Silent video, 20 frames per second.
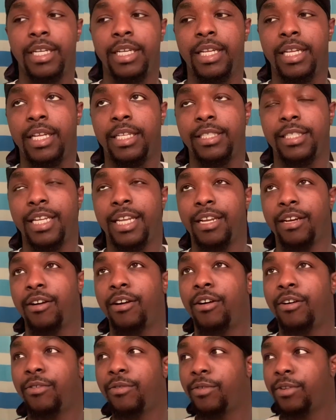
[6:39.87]
set a
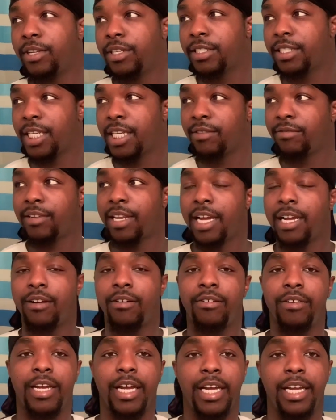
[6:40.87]
goal for yourself, like,
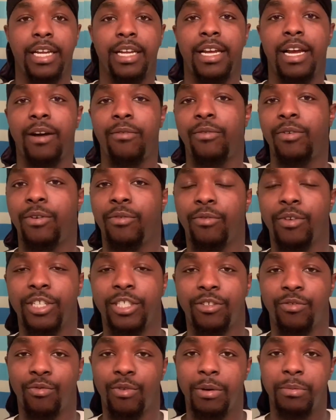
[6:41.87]
okay, I want to reach
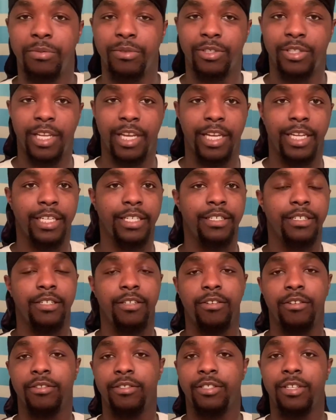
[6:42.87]
the ripple stage. You're
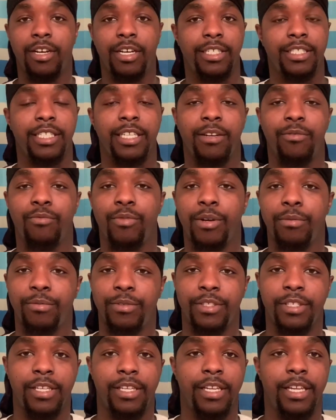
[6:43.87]
gonna start seeing ripples
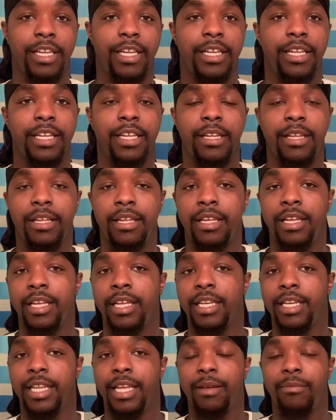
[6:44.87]
in your head.
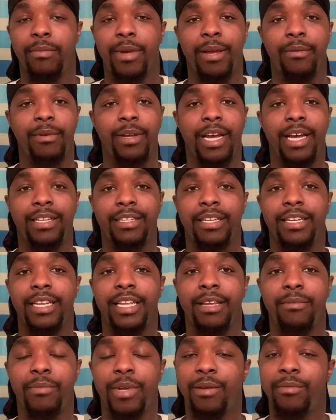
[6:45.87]
Then maybe after that,
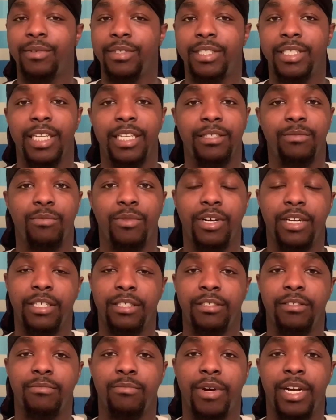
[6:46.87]
maybe 6 months,
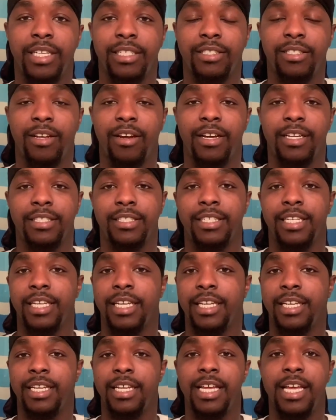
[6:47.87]
you might start
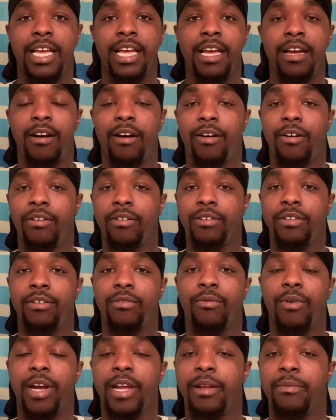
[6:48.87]
saying, oh, your
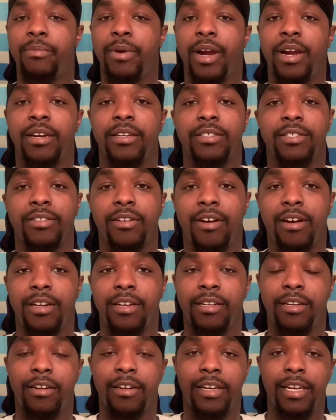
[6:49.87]
wave pattern is starting to
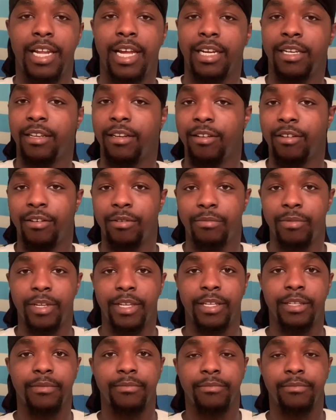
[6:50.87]
connect a little bit.